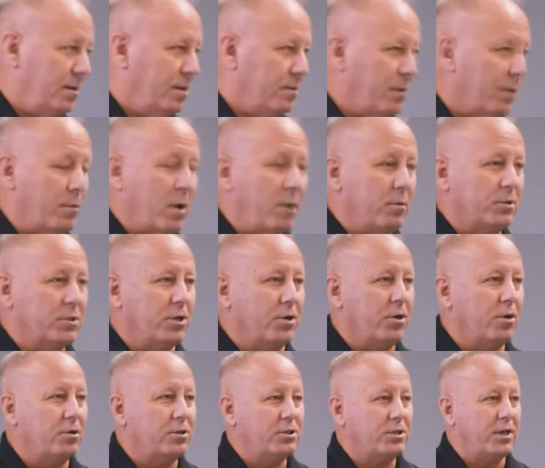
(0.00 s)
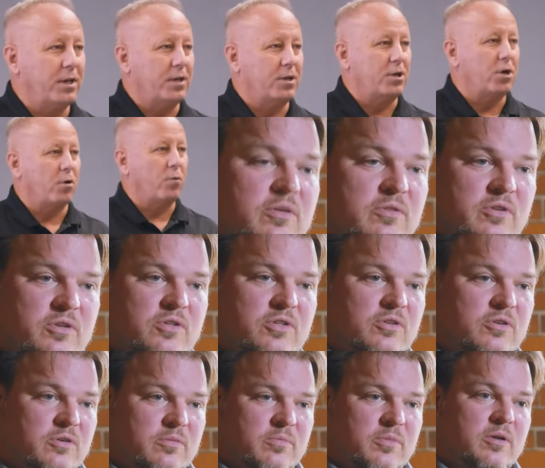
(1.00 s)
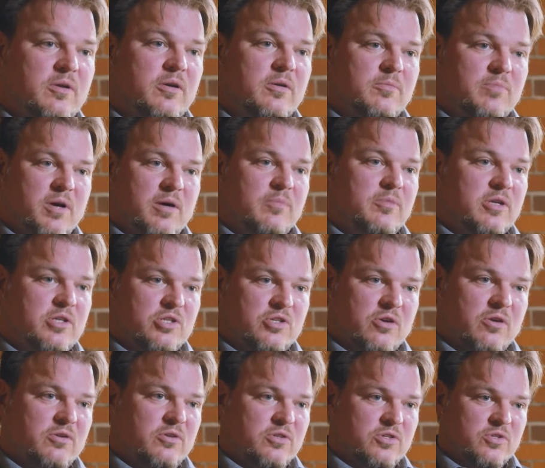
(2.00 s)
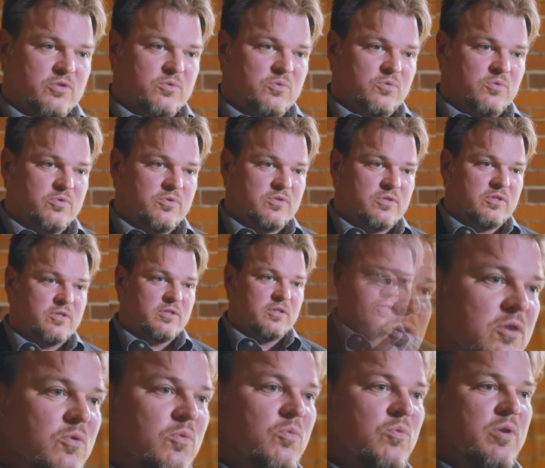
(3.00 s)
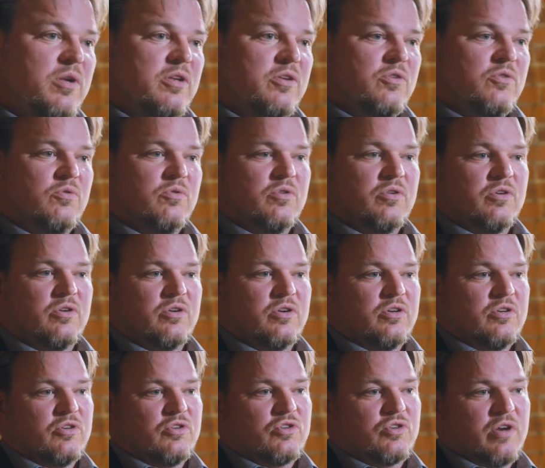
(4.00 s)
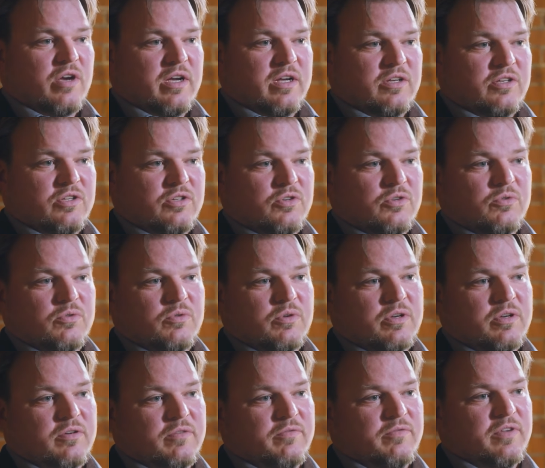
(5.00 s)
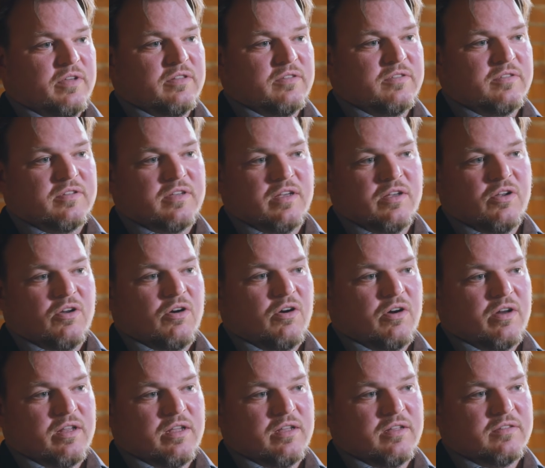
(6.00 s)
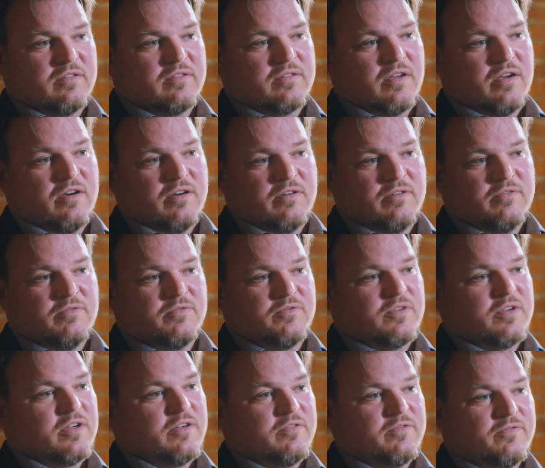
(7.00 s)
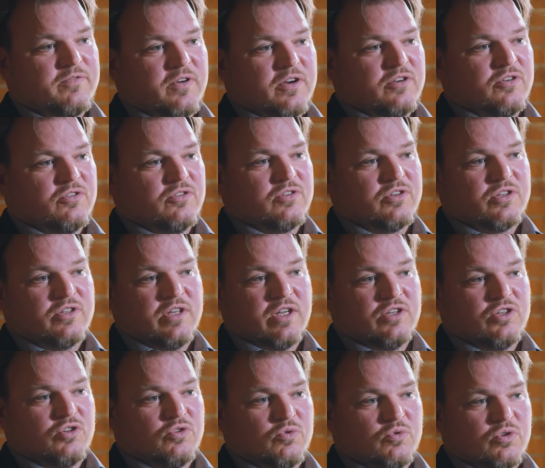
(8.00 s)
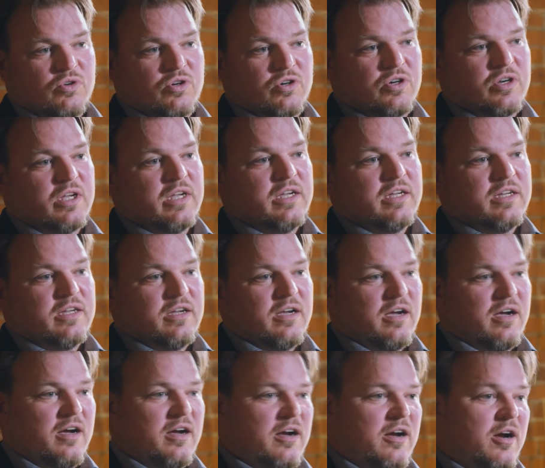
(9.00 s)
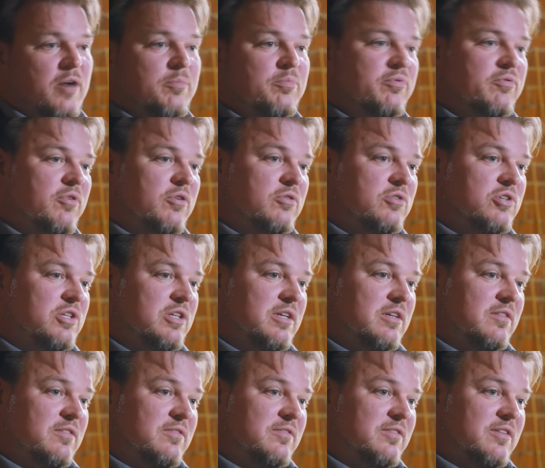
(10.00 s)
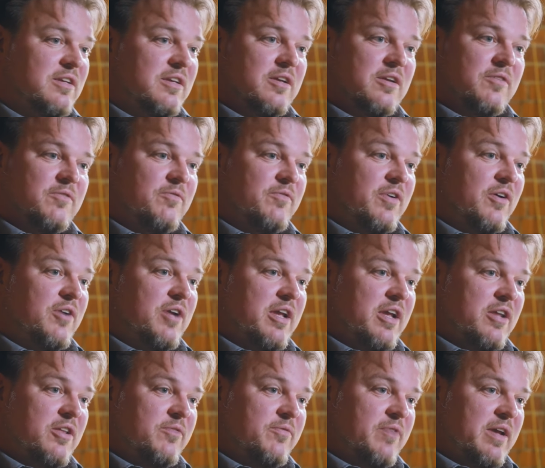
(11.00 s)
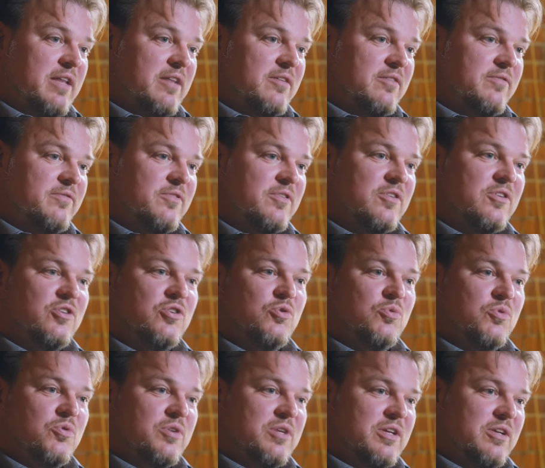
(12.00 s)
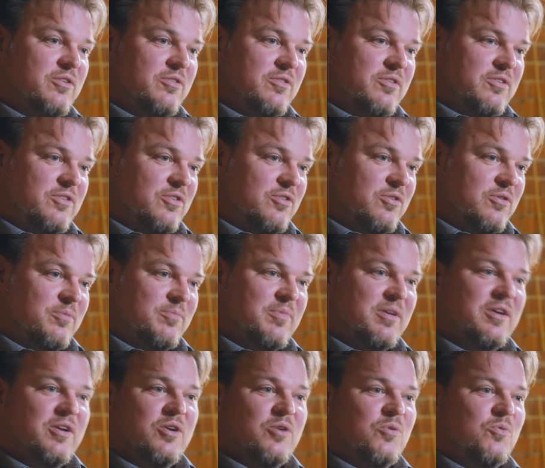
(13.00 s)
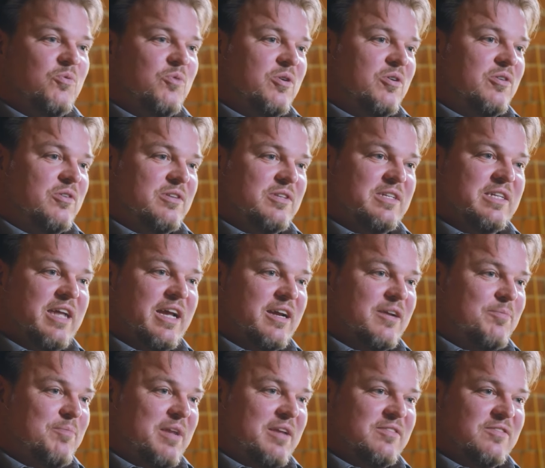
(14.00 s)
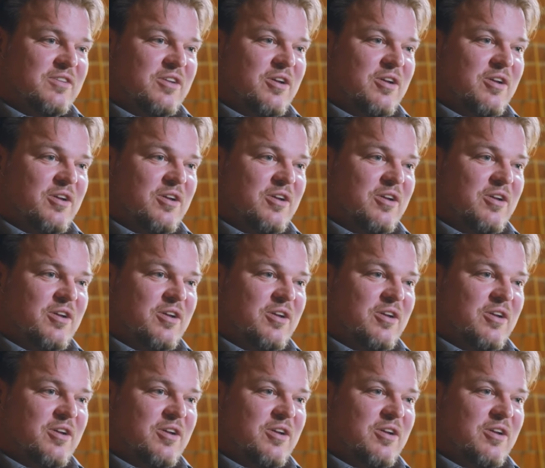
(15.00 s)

the public, you hear the term public charter schools. When you're trying to convince an audience of funders that your approach is very innovative, you will hear the term, we're a tech-based